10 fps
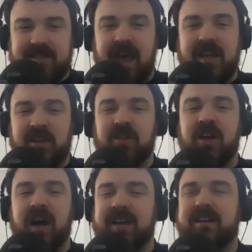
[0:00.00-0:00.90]
That you're
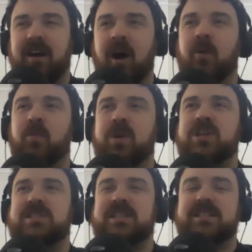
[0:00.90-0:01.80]
like, I
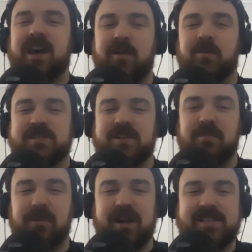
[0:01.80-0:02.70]
wish this cunt wasn't
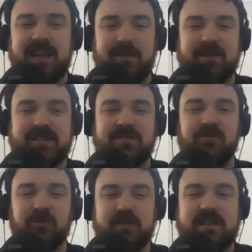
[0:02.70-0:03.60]
on my team because he
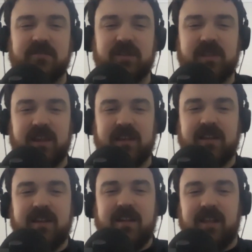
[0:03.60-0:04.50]
ruins everything.
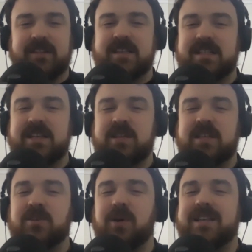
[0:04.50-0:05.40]
Like
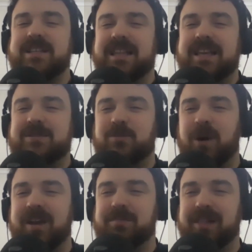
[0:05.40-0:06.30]
there's always at least
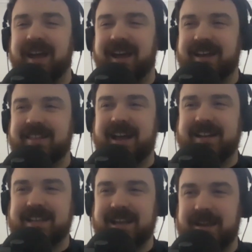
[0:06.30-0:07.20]
one player in
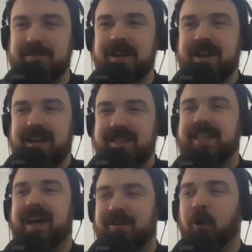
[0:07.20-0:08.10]
that team
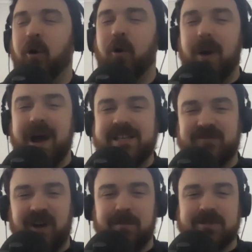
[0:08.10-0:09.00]
that always
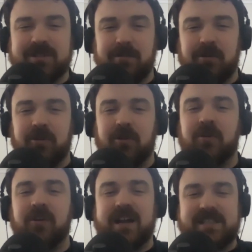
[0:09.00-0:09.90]
fumbles the ball or
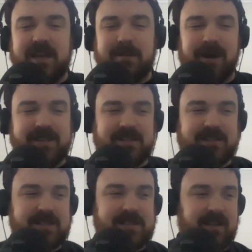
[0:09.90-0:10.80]
always hand passes
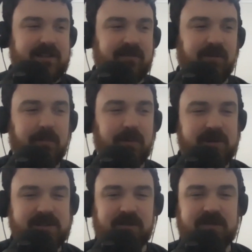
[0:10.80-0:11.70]
it to the wrong
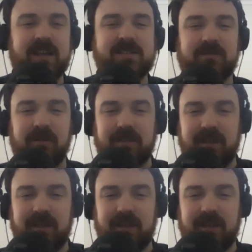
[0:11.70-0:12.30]
person or does the wrong